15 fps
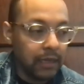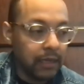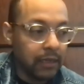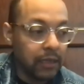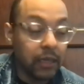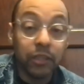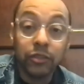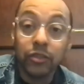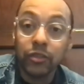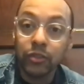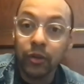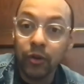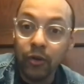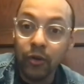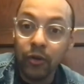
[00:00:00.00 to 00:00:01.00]

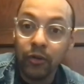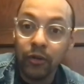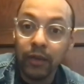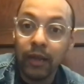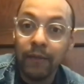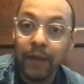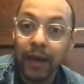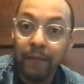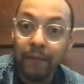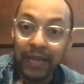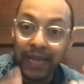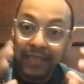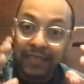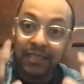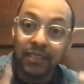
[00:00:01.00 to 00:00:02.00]
concern about
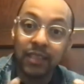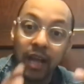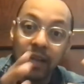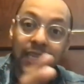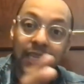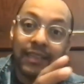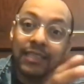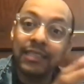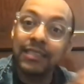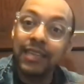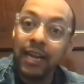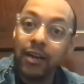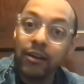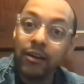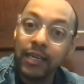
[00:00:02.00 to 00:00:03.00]
being stuck in this
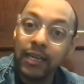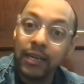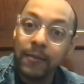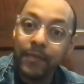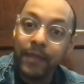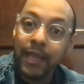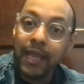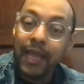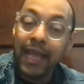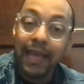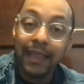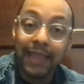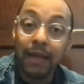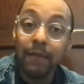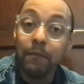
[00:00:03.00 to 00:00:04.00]
area,
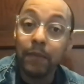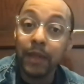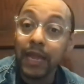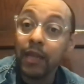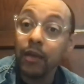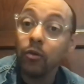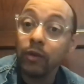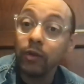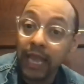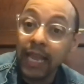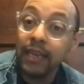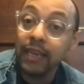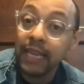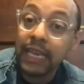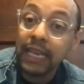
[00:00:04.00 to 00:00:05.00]
and that being
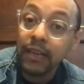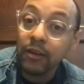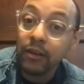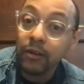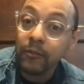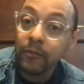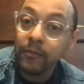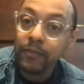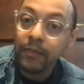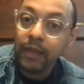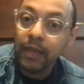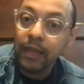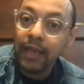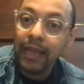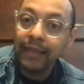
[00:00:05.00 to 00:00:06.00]
okay to hear,
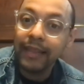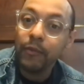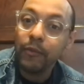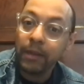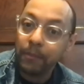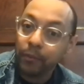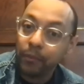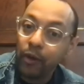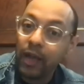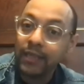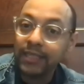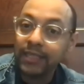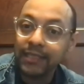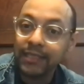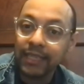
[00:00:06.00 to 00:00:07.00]
and then we can
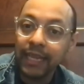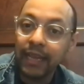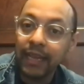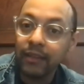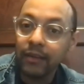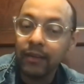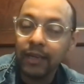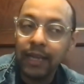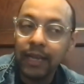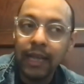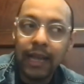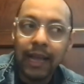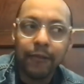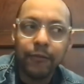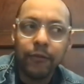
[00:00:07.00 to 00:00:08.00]
process together.
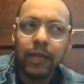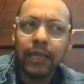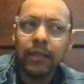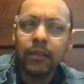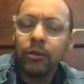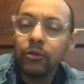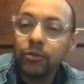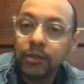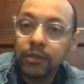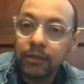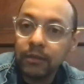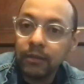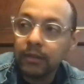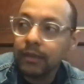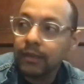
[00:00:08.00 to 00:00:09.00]
I feel like those
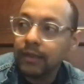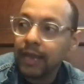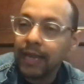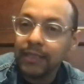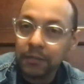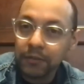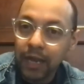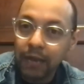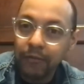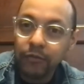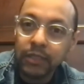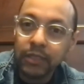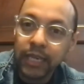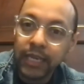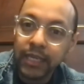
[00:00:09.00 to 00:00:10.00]
kinds of
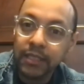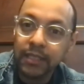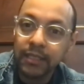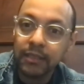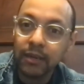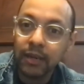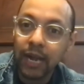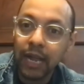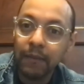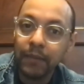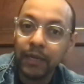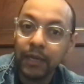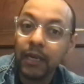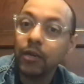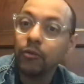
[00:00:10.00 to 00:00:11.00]
conversations are
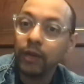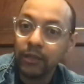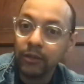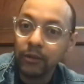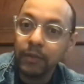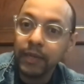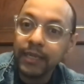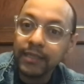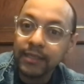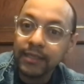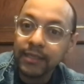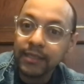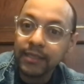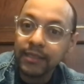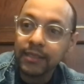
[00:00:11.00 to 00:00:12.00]
happening on a regular
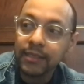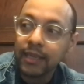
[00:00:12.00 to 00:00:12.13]
basis.